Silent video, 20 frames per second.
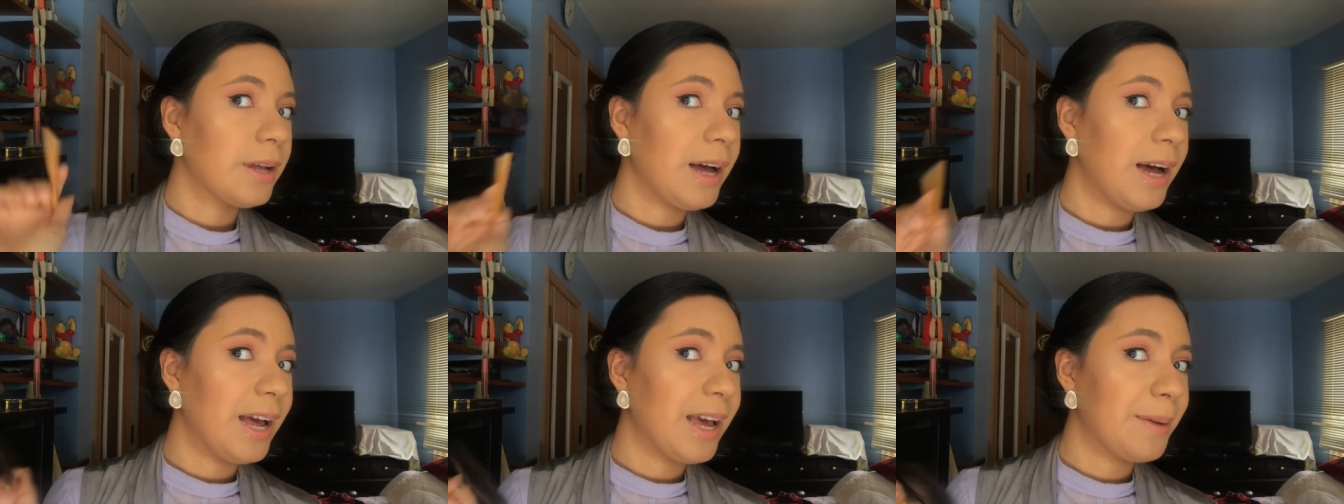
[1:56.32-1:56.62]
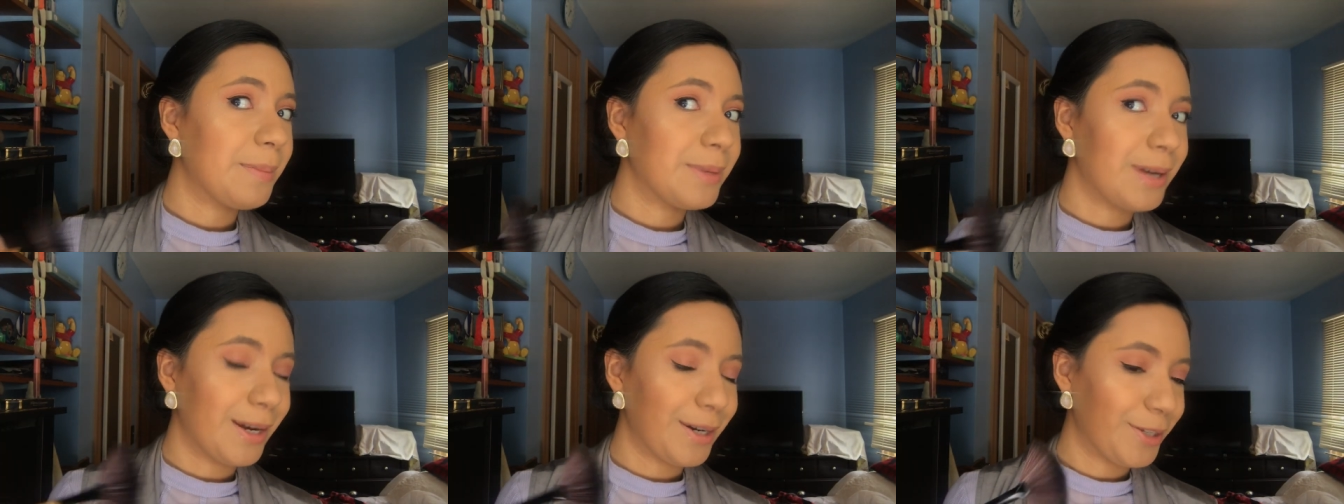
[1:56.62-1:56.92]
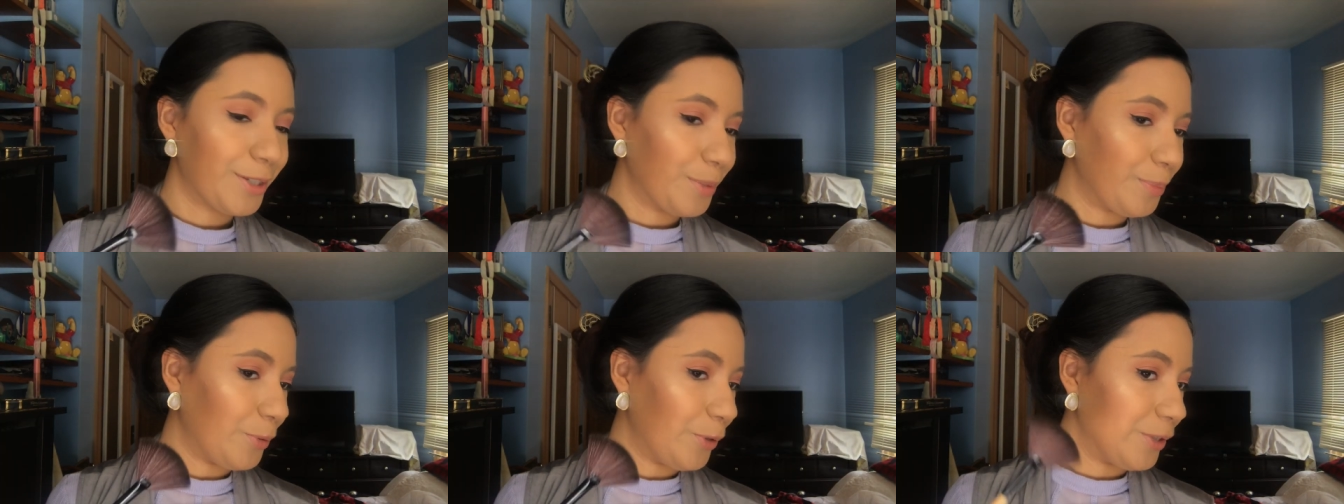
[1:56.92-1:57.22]
I am not
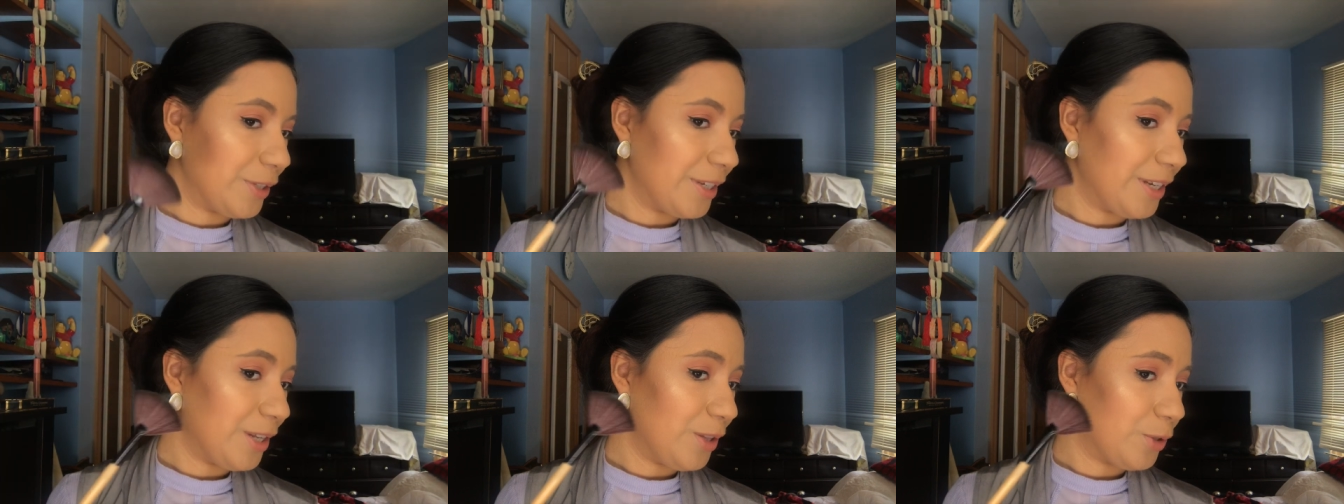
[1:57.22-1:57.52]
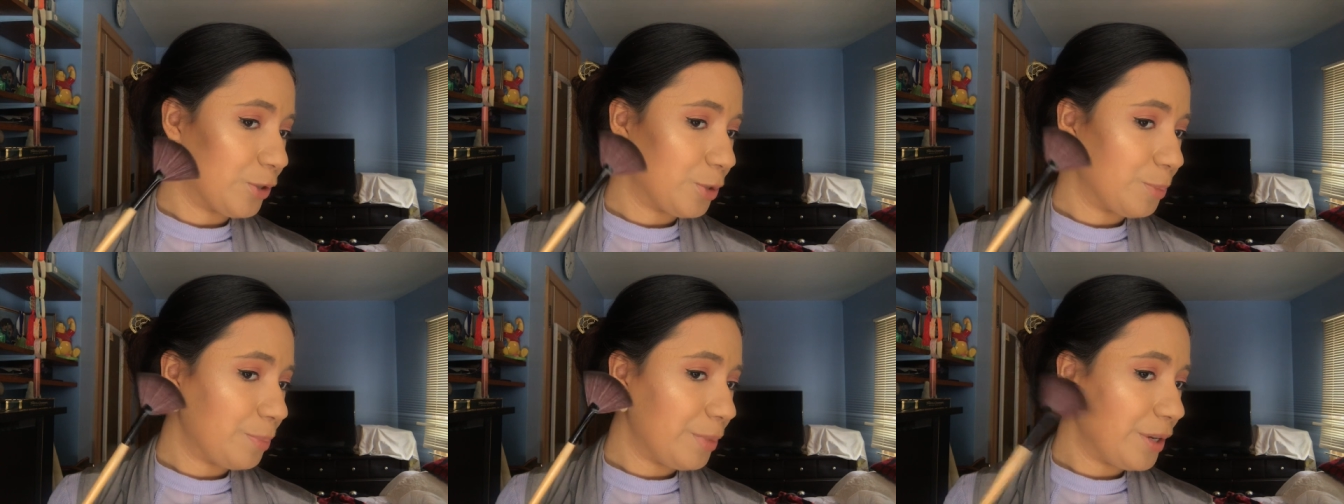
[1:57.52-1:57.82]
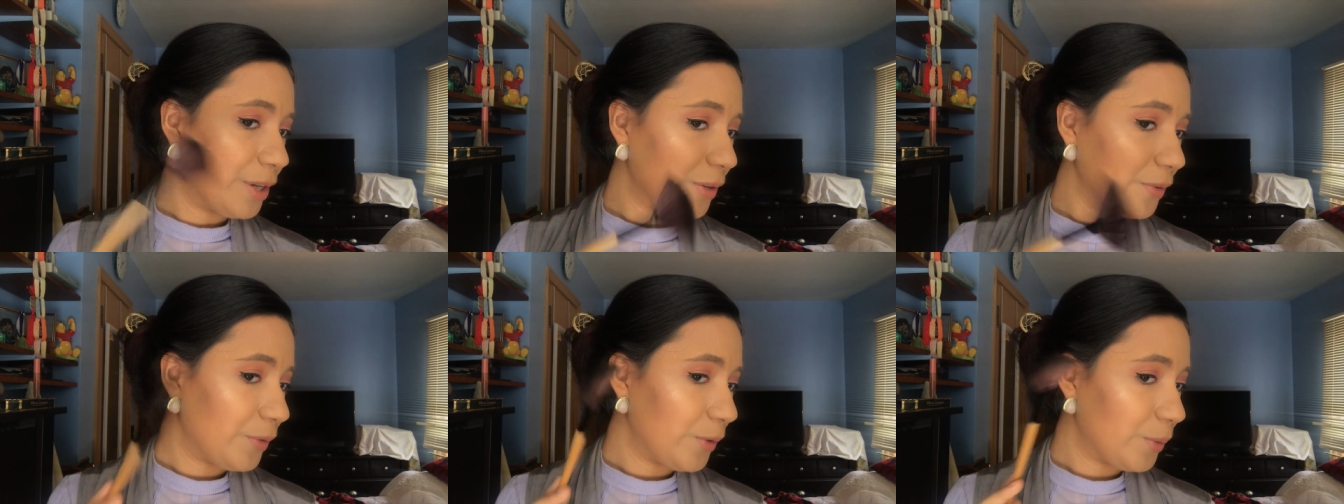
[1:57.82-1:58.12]
disappointed. It looks
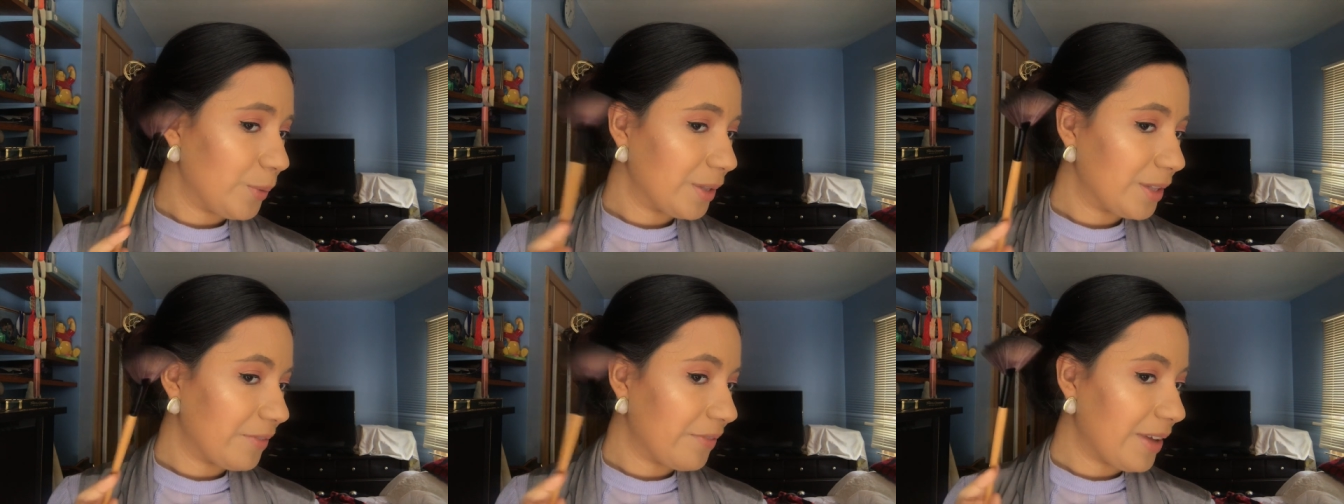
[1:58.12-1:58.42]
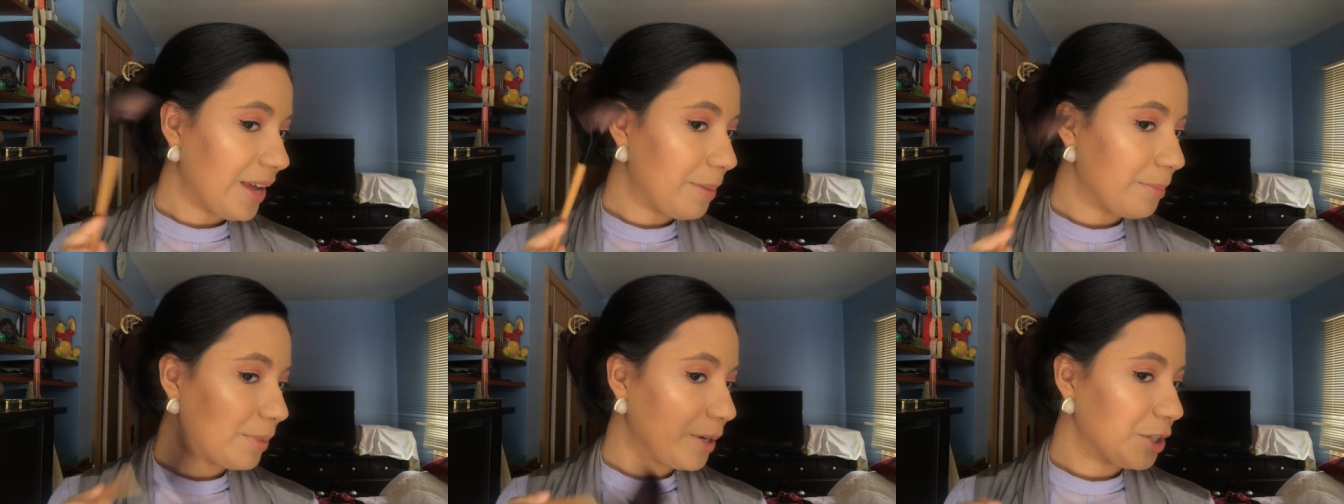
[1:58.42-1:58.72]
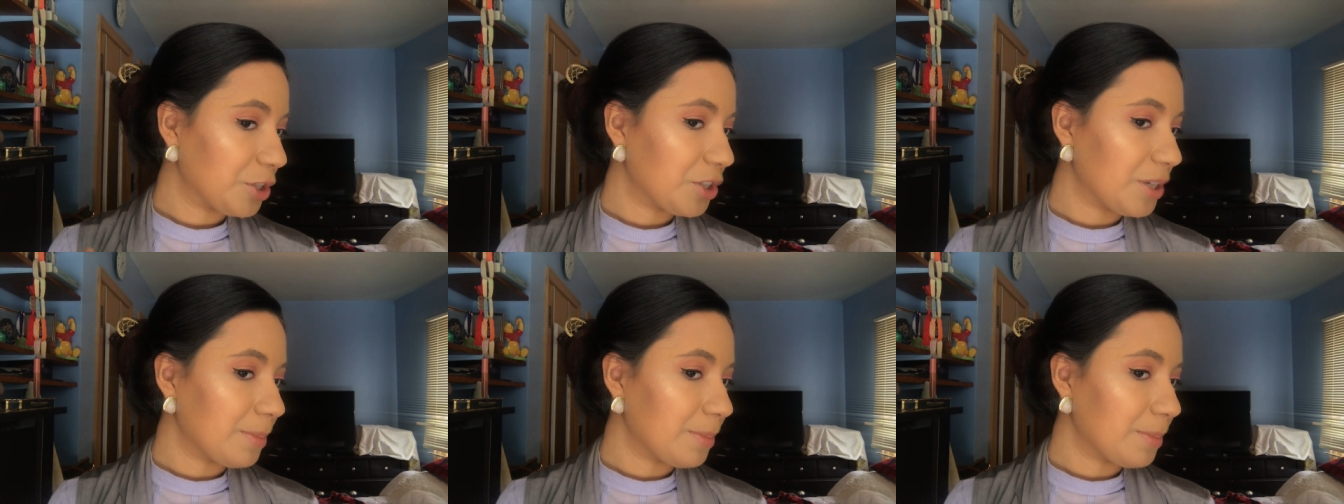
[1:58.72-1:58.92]
beautiful with the fan brush.